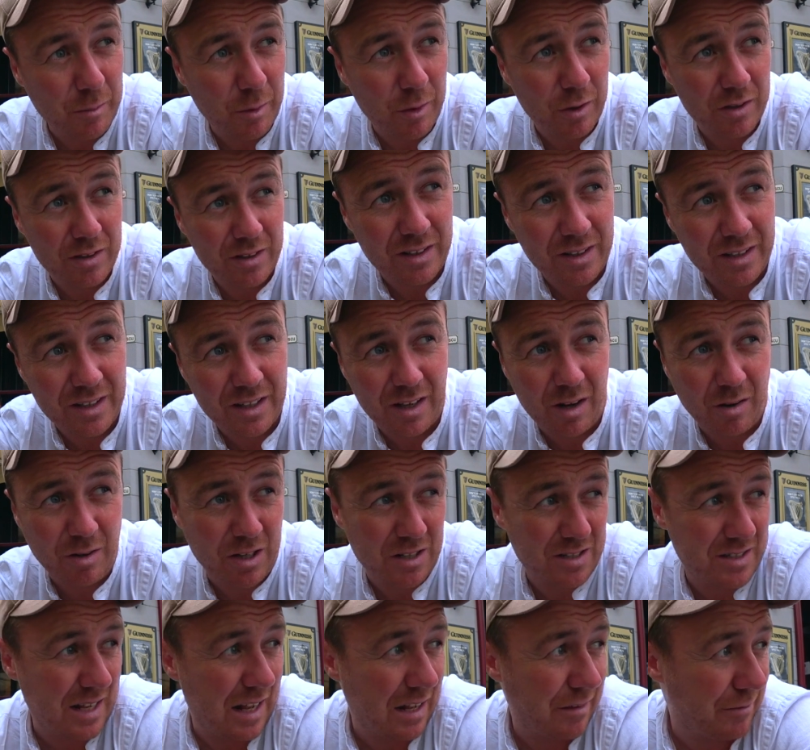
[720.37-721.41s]
but you know
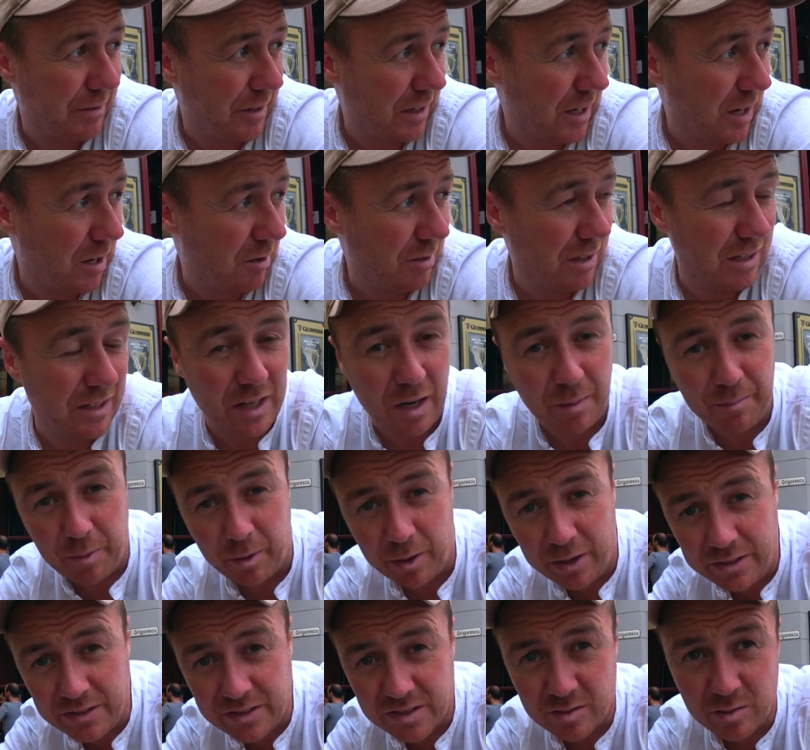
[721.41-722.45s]
yourself, you're going in, you're
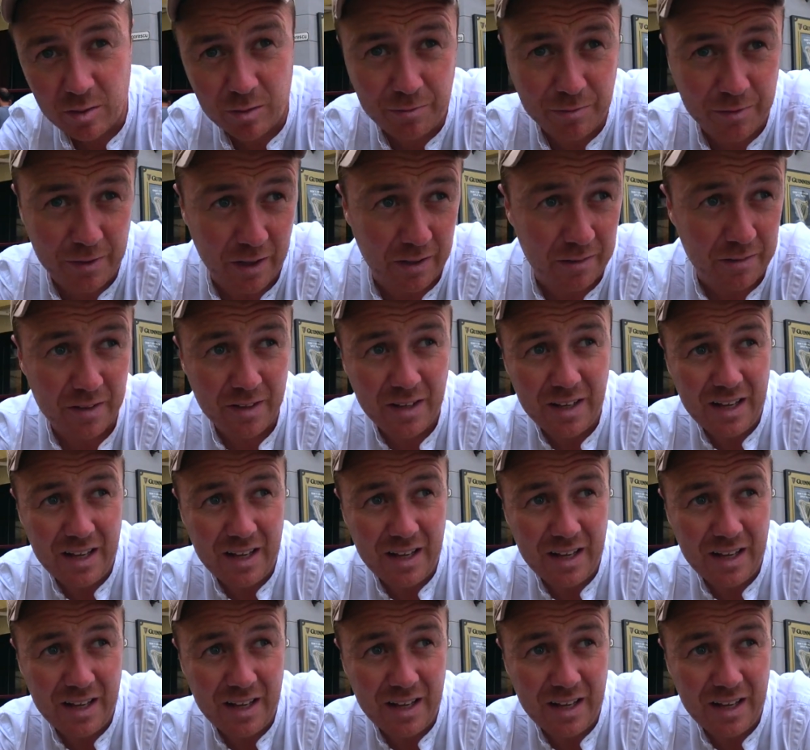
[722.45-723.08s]
buying stuff, you're